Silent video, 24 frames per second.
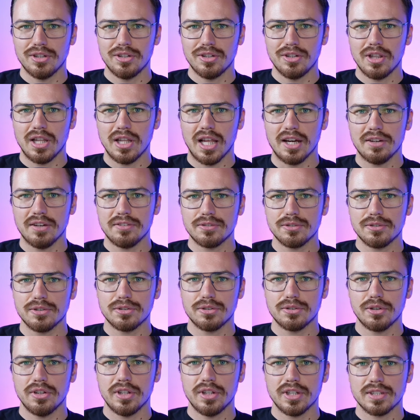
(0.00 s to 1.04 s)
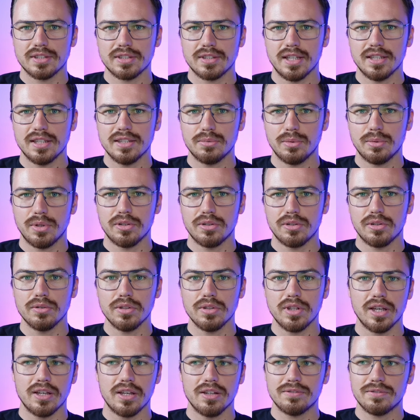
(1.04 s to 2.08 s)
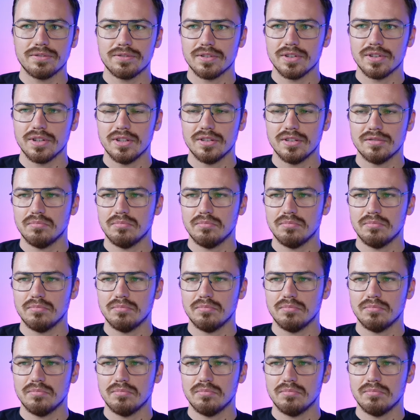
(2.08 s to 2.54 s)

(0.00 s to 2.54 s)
your life to a certain extent where you don't have uh,